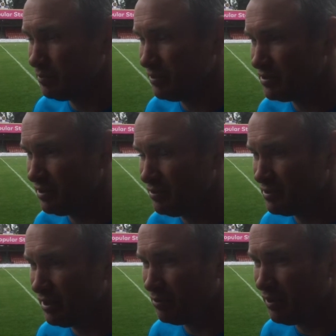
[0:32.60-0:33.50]
disappointing to
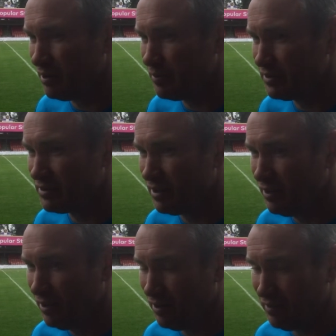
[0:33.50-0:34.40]
lose in that way. But
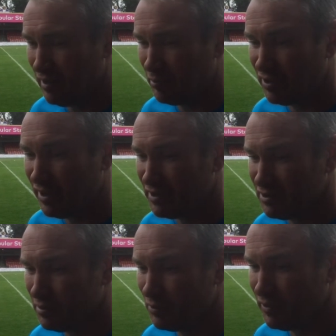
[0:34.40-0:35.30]
I think the
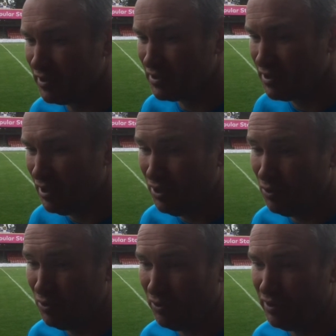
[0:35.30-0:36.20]
application of the boys,
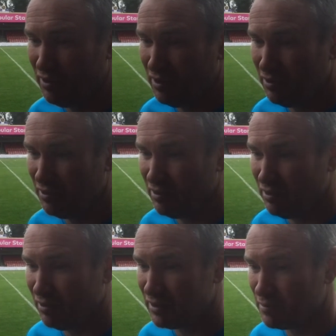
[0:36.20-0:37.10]
who are not in, you know,
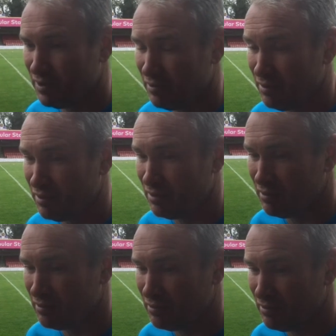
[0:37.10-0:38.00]
the highest
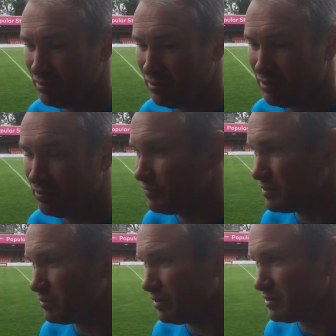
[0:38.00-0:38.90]

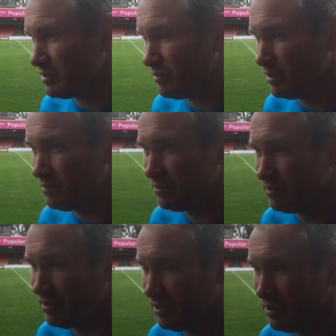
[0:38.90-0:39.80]
confidence wise at the moment,
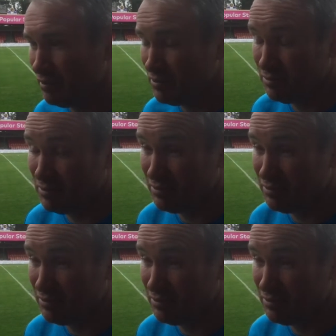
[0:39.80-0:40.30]
was